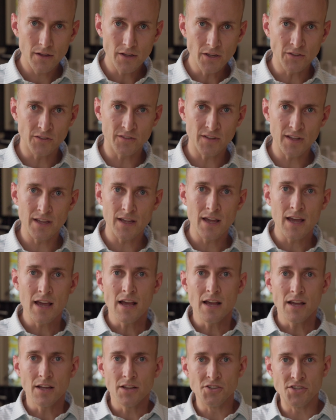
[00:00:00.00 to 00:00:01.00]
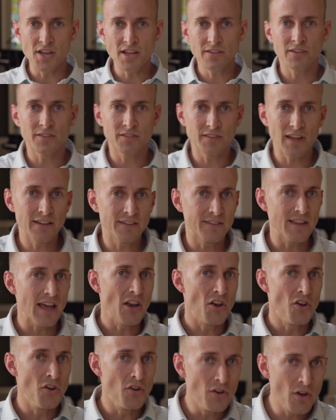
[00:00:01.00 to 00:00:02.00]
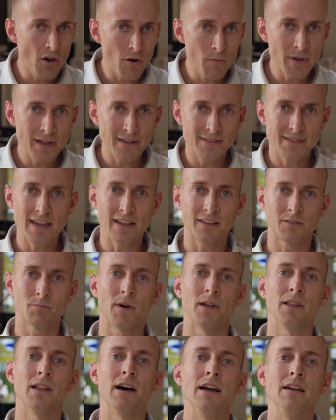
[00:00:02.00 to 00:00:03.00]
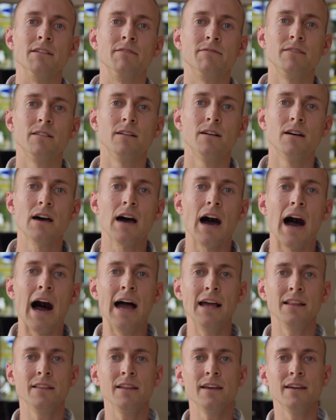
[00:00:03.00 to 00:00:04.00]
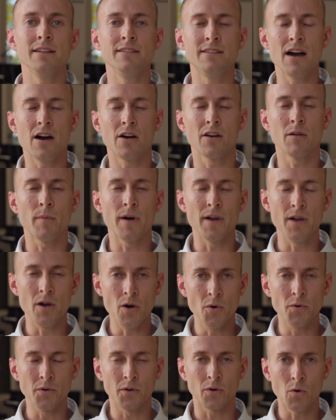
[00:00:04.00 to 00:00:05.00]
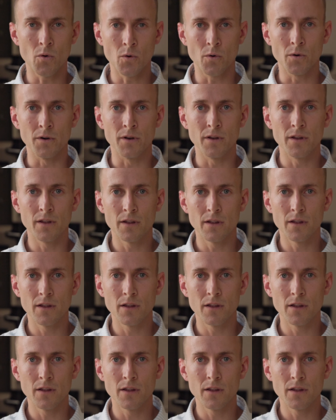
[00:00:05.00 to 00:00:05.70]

You see, Jesus says that no man takes my life. I lay it down on my own accord.